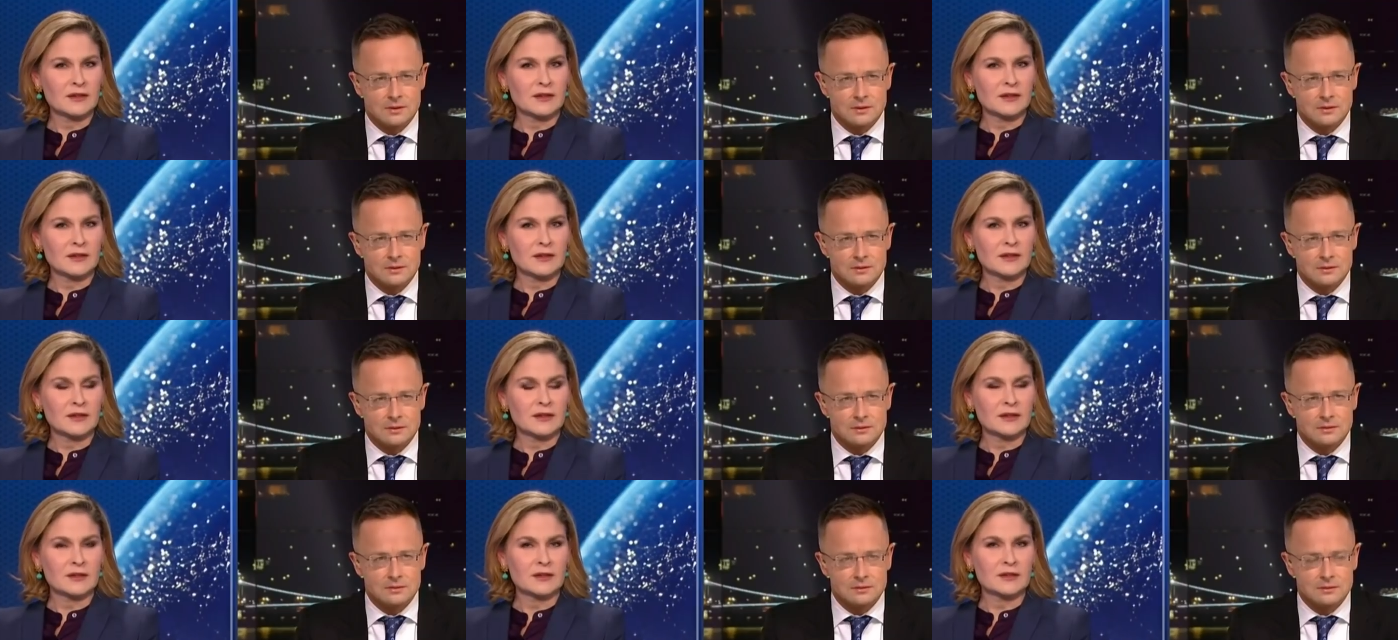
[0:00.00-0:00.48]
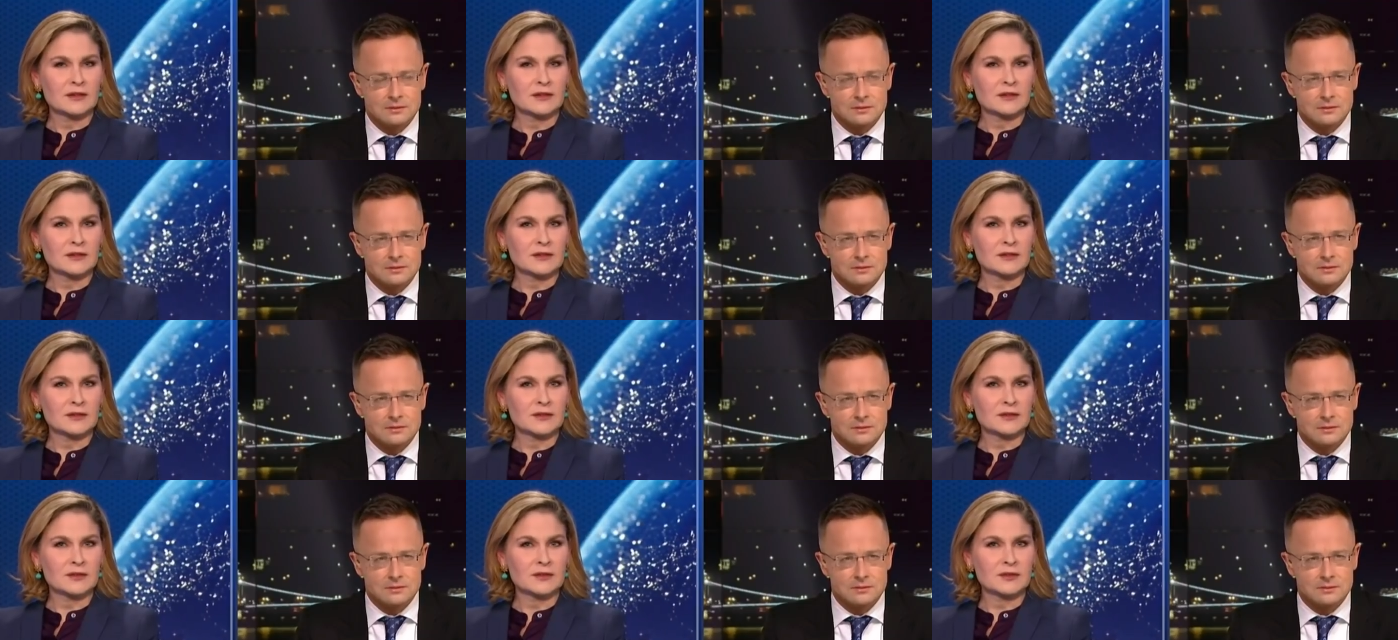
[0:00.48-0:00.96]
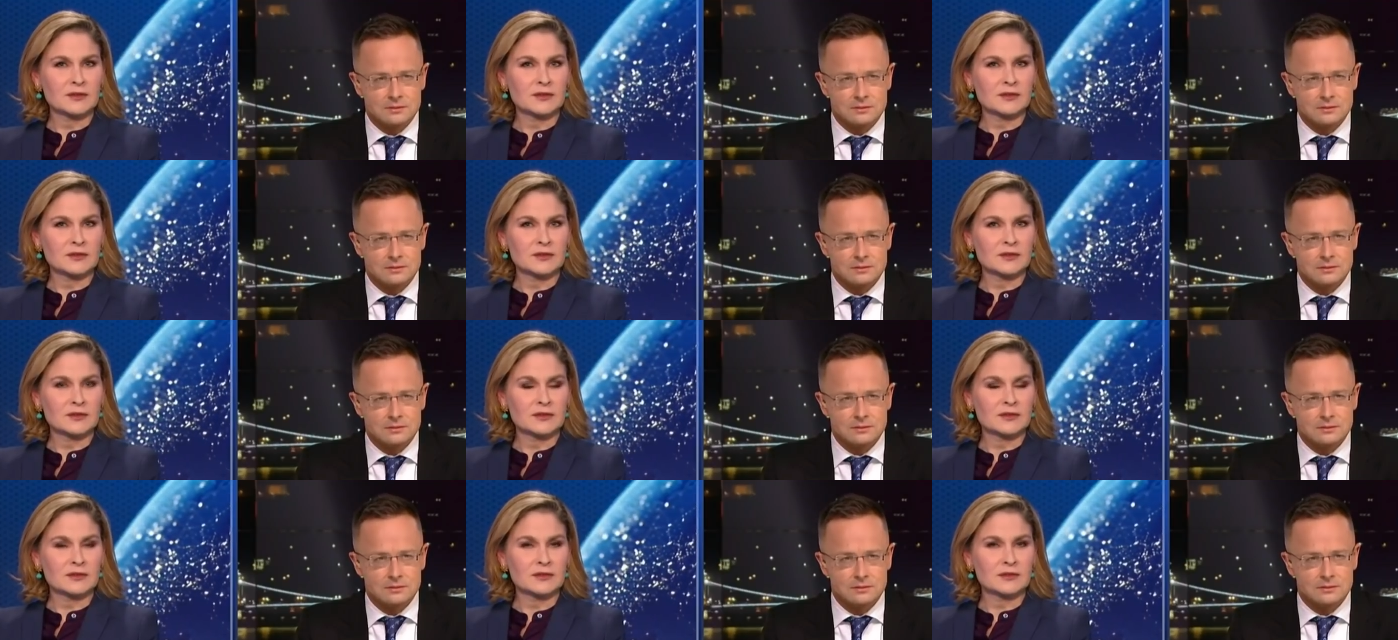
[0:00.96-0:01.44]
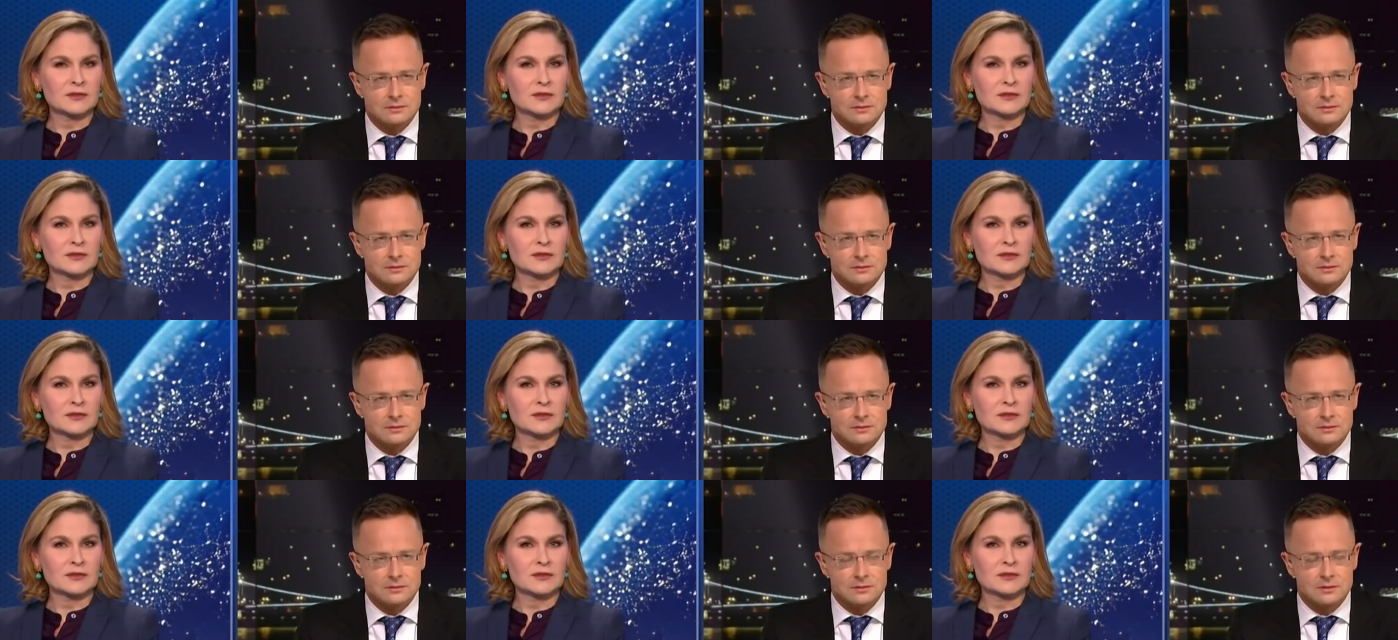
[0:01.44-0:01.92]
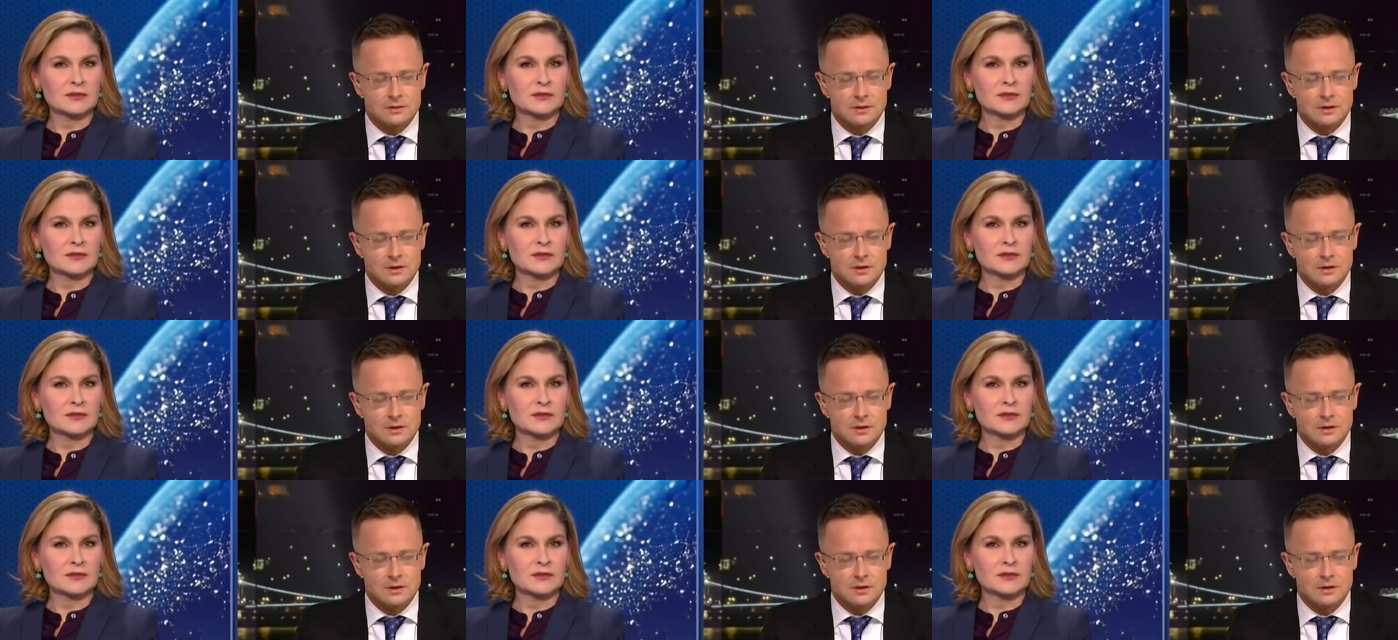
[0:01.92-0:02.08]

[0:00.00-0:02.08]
Nobody speaks.